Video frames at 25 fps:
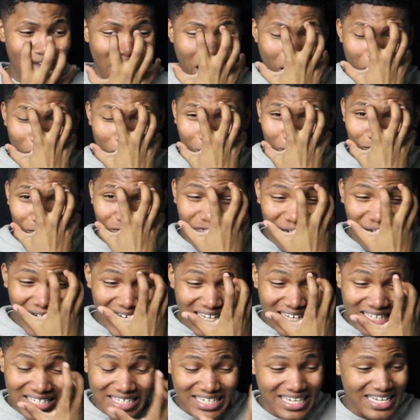Whole
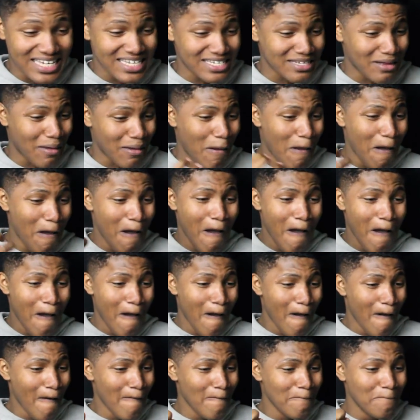face just
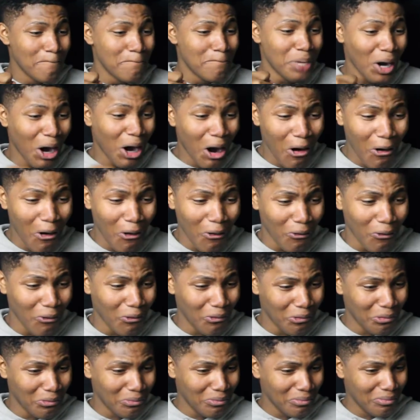
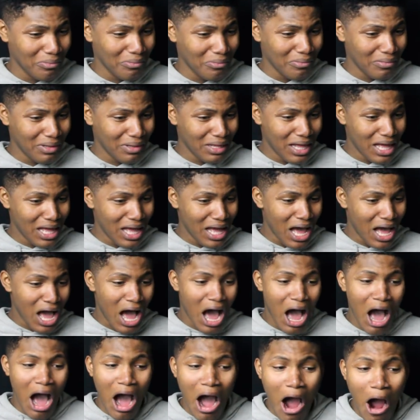boom!
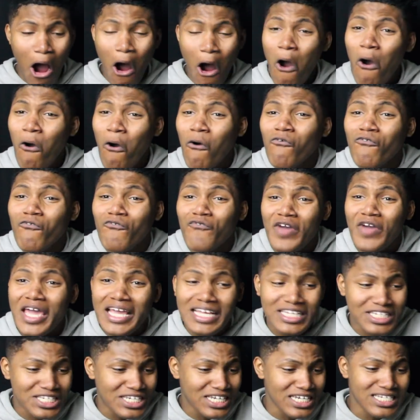Whole
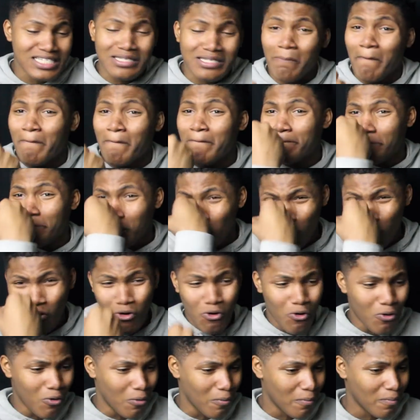face just
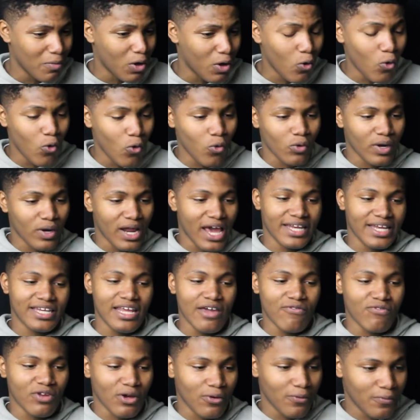boom! Ooh, not
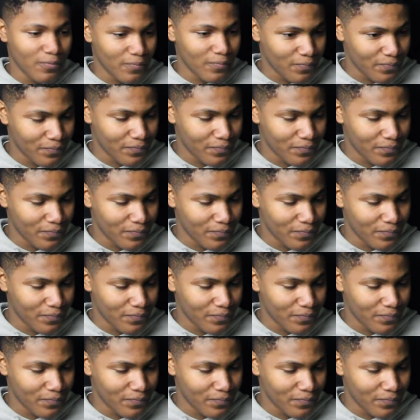death note.